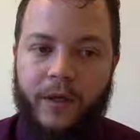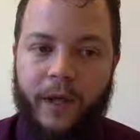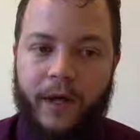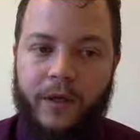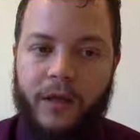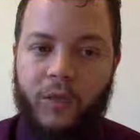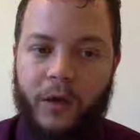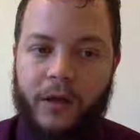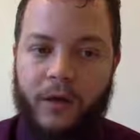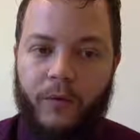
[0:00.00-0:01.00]

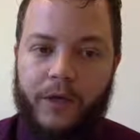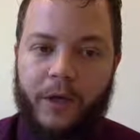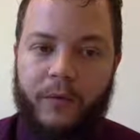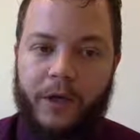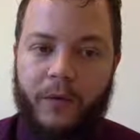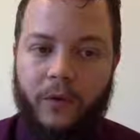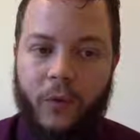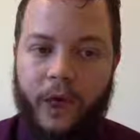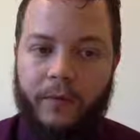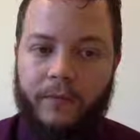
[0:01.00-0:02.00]
z1 is always going to be equal to
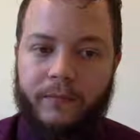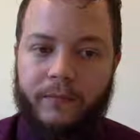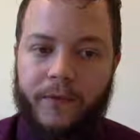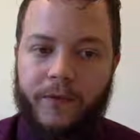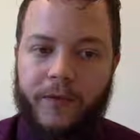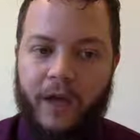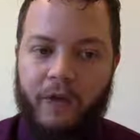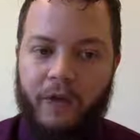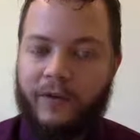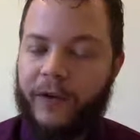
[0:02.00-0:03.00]
1. It's just
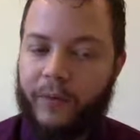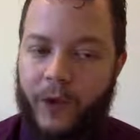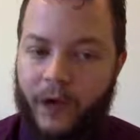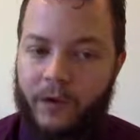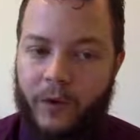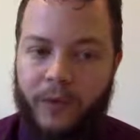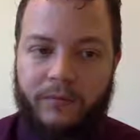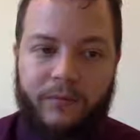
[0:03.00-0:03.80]
x1 divided by x1.